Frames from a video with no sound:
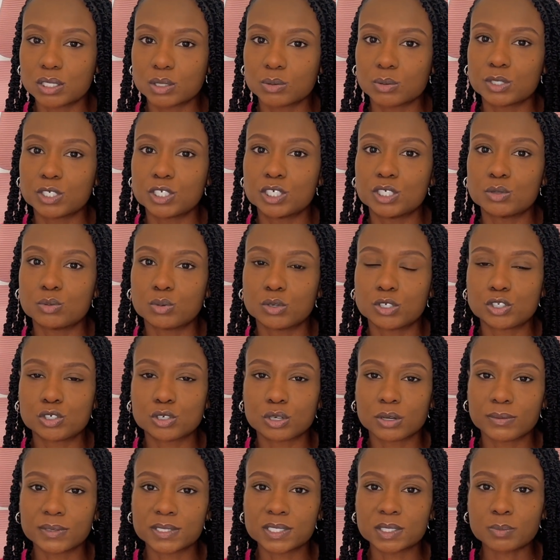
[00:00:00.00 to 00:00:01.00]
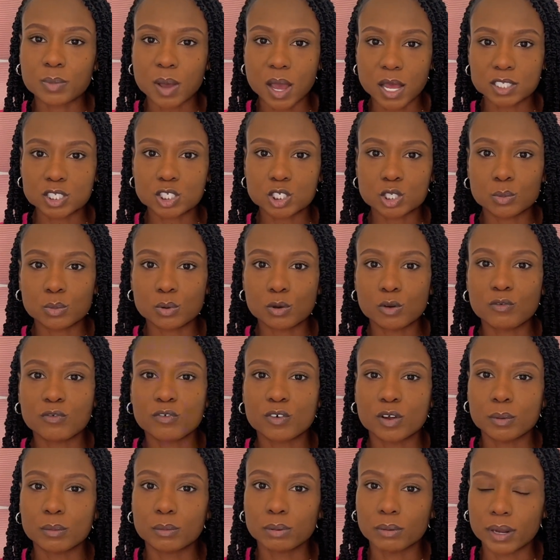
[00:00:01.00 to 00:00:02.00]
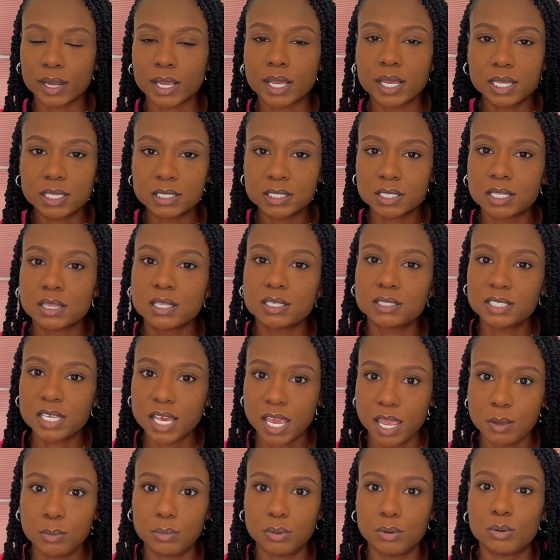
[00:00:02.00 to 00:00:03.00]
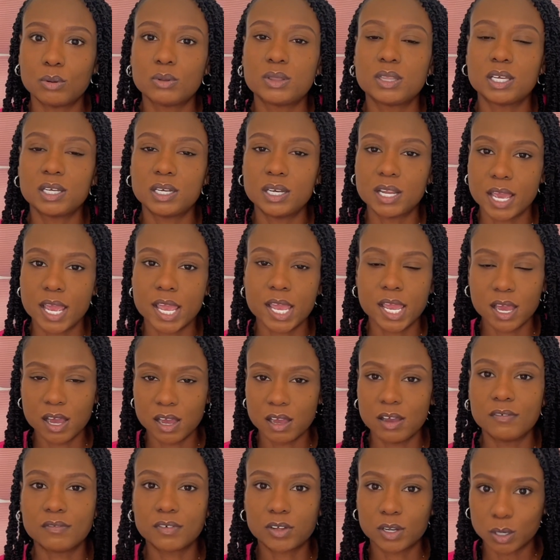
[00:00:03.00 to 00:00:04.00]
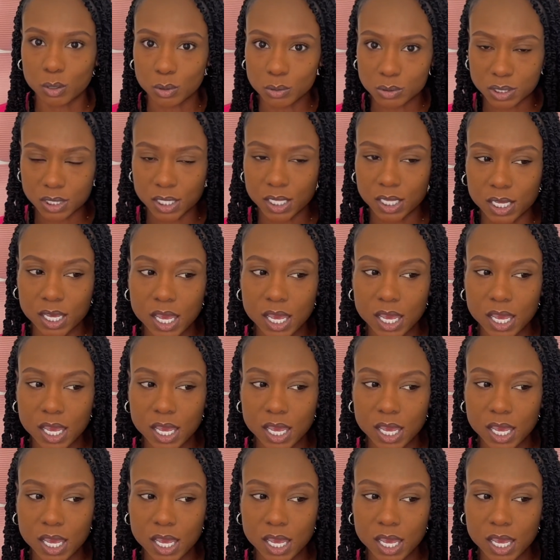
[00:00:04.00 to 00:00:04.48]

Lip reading: which is what you're responsible for bringing to the table the day of closing.